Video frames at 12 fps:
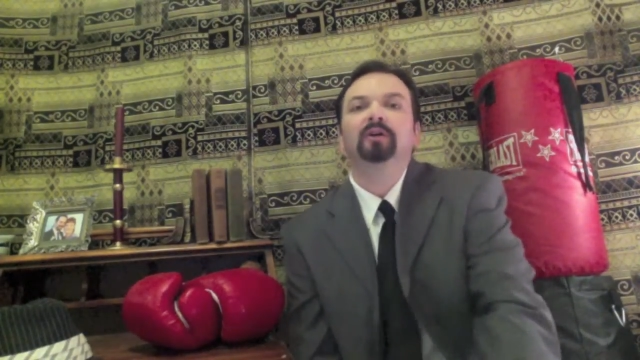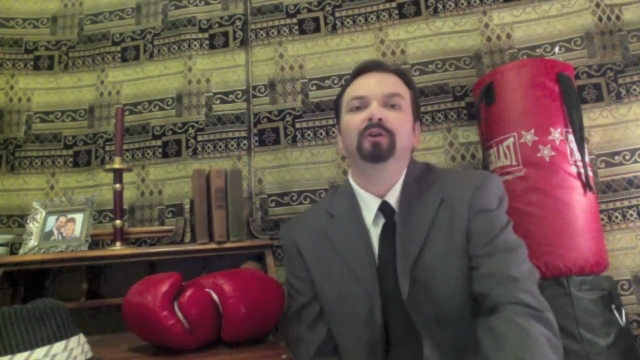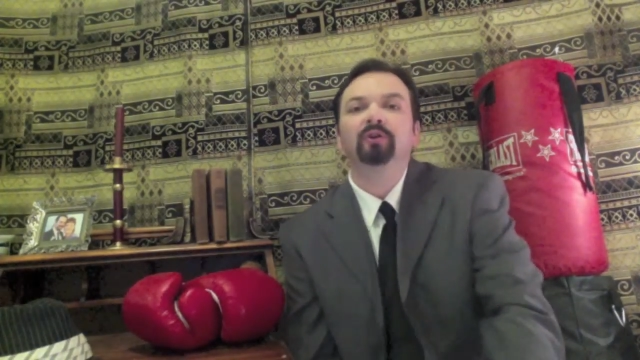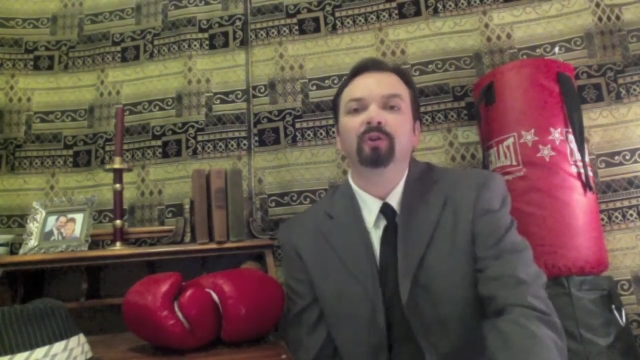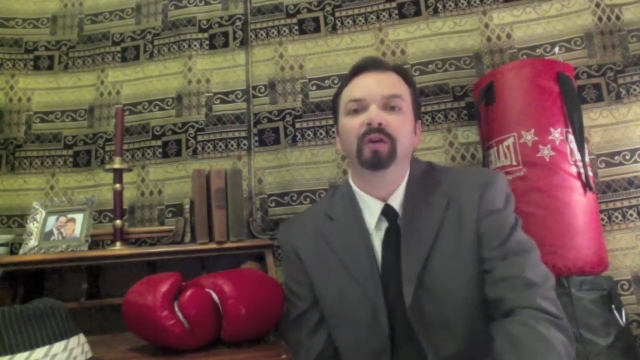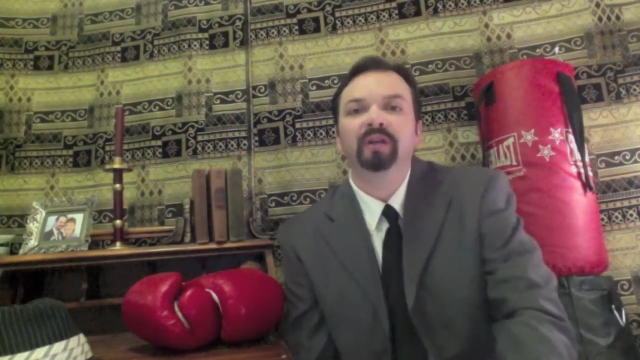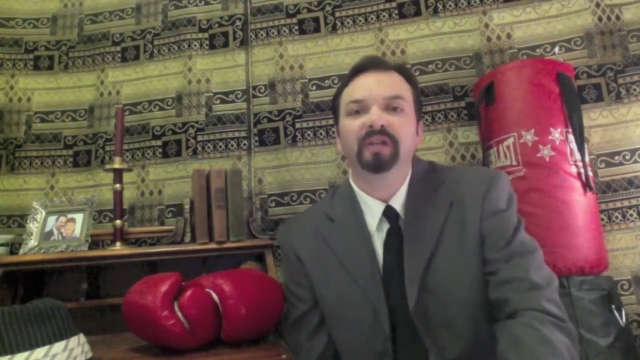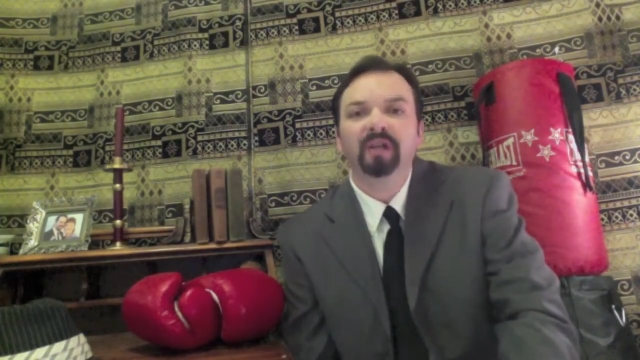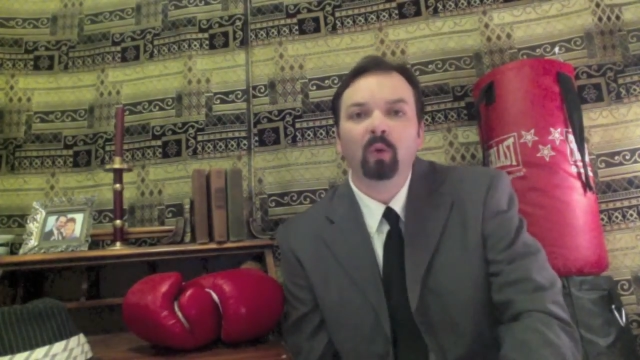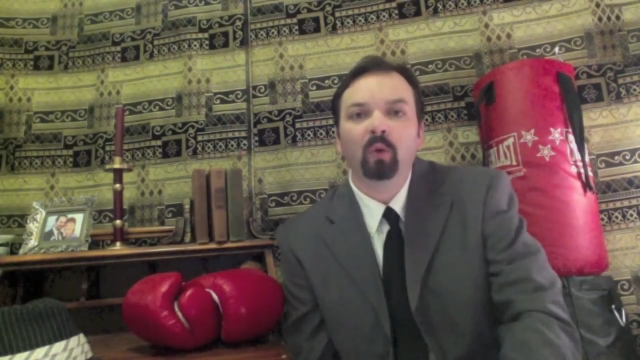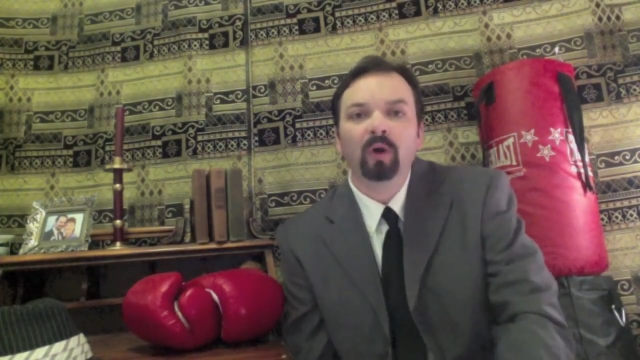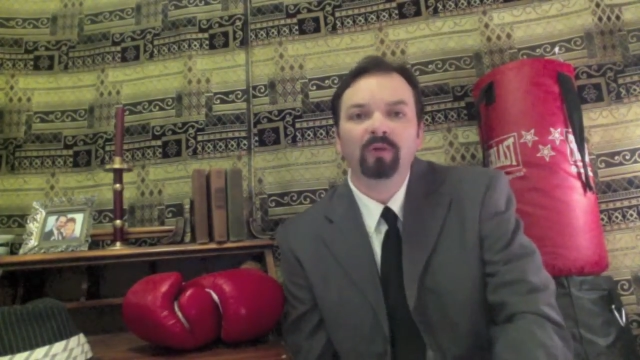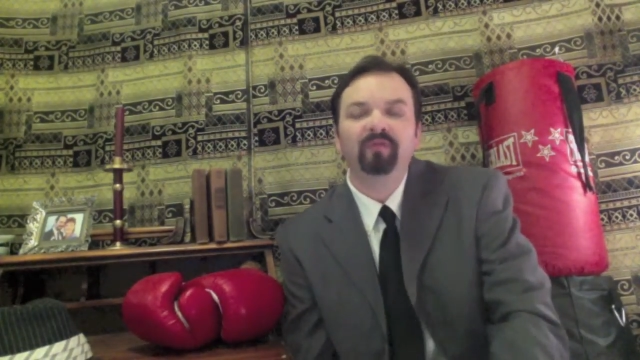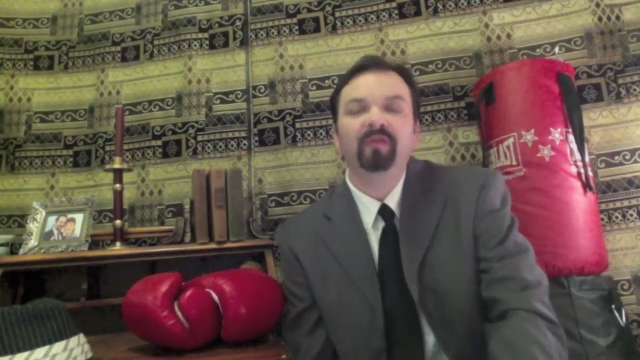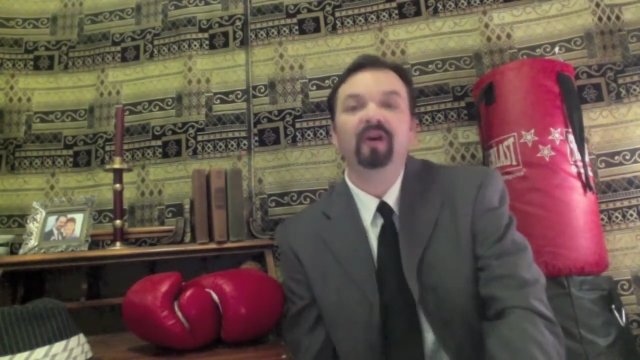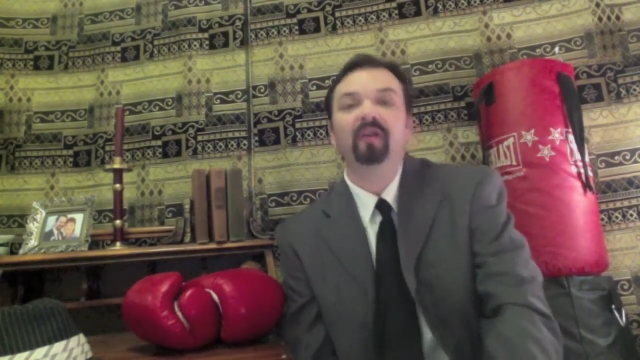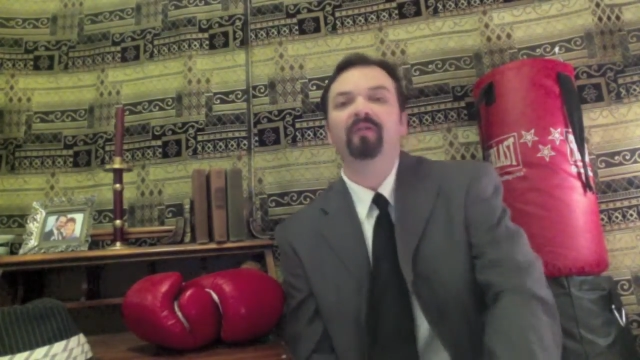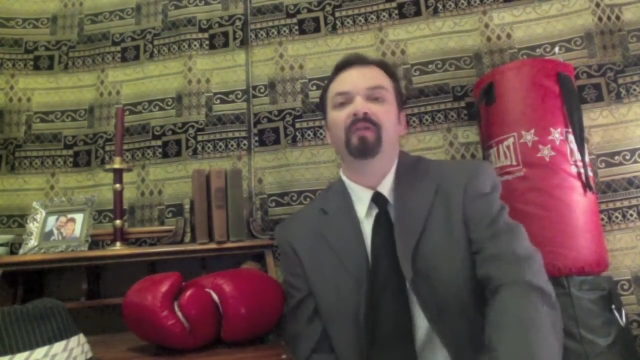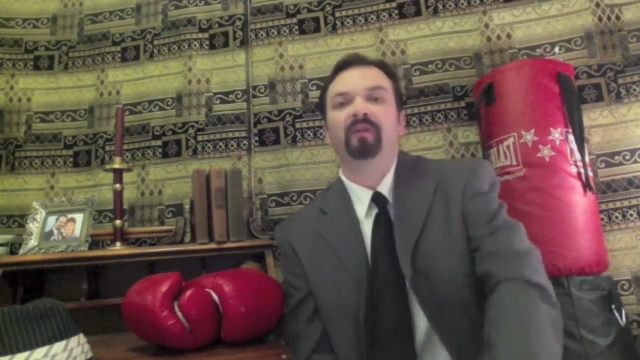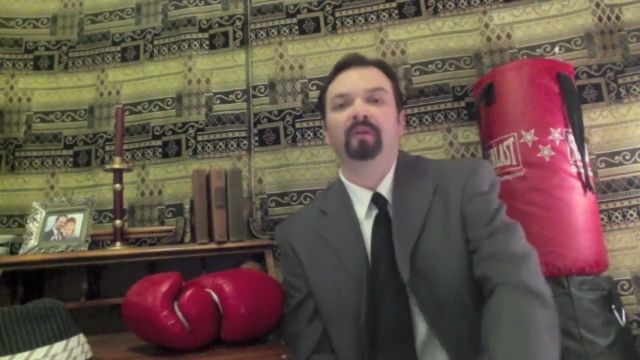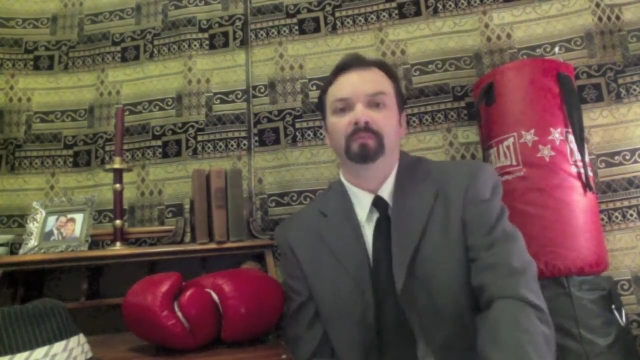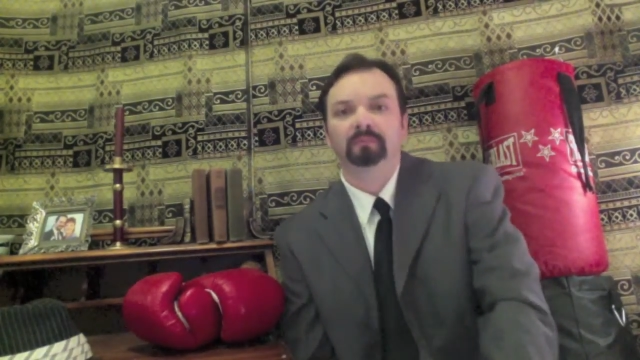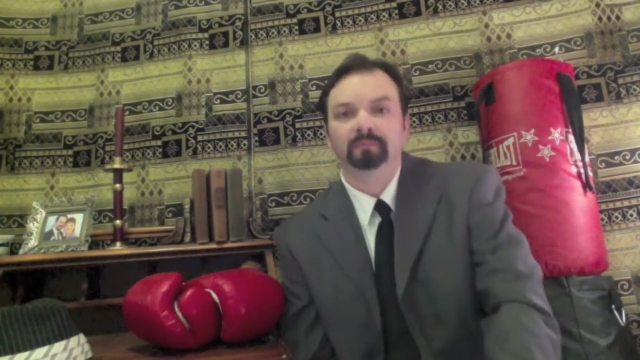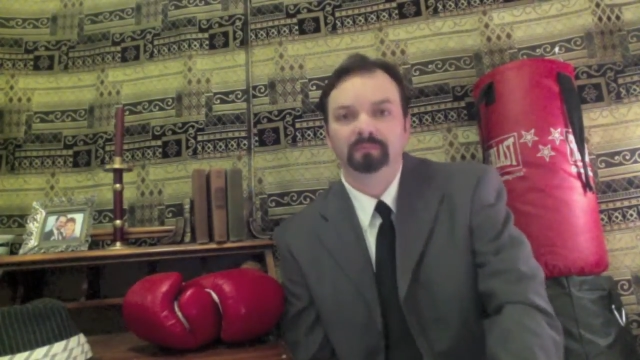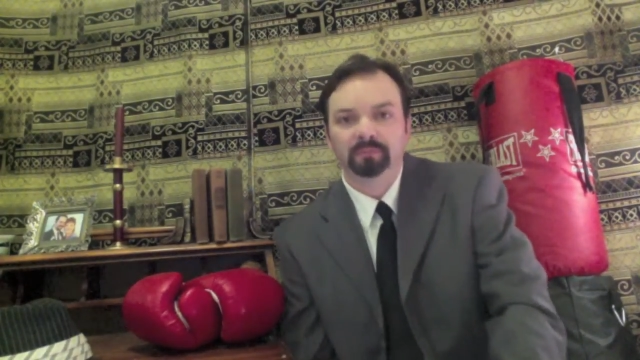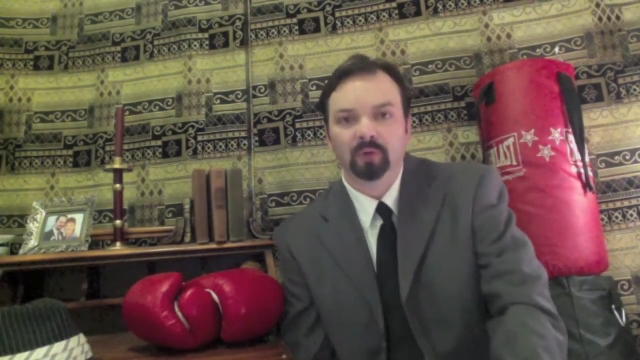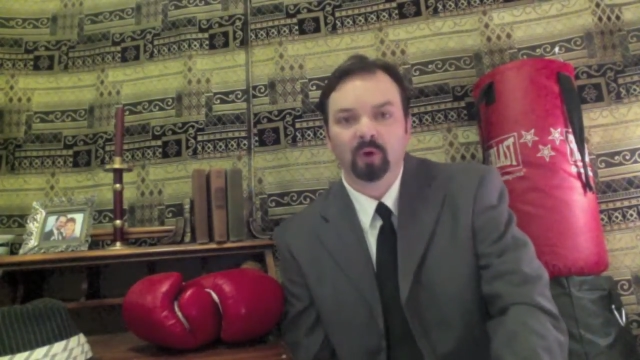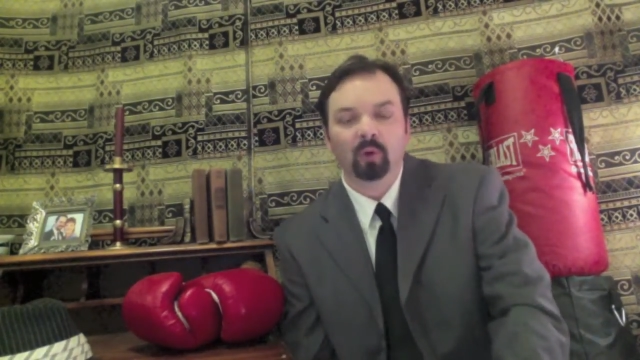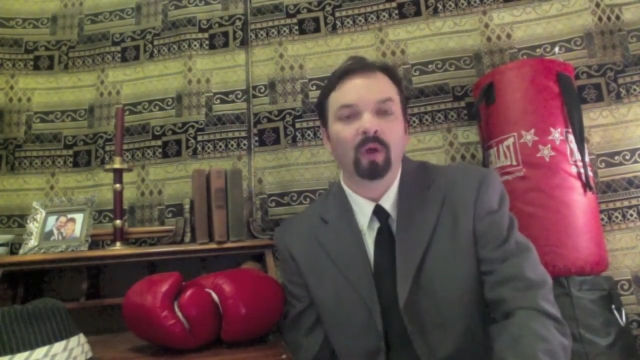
you're going to get 1/5 or